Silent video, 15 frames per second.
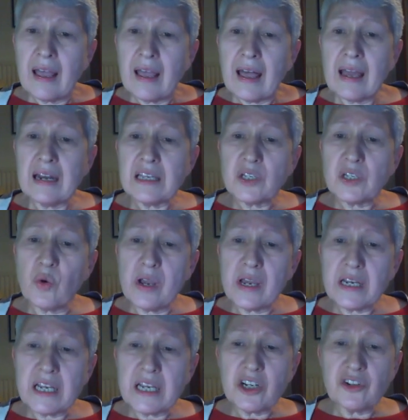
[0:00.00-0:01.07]
And it's
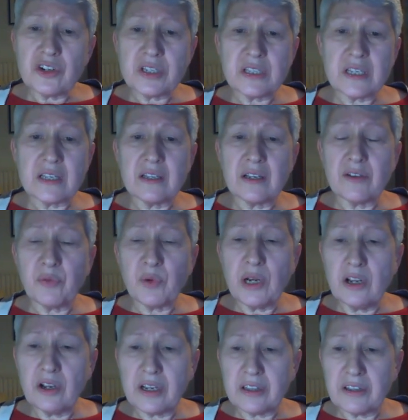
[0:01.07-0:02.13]
quite interesting that if we
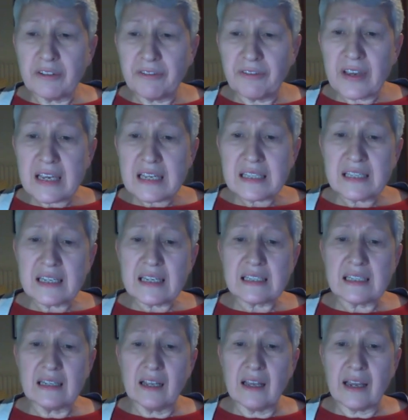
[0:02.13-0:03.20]
look at the feces
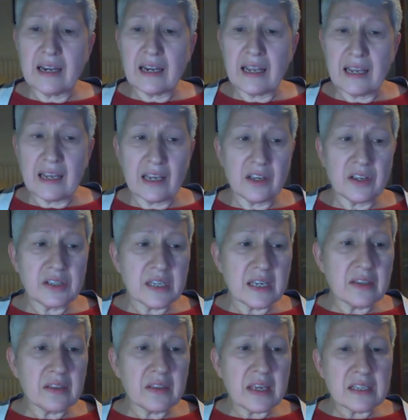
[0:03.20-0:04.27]
line here, you can see
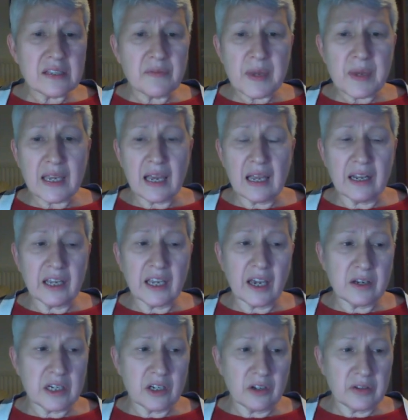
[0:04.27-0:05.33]
that these have been color
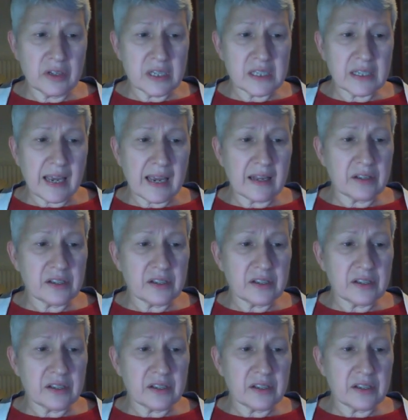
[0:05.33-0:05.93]
coded on this scale.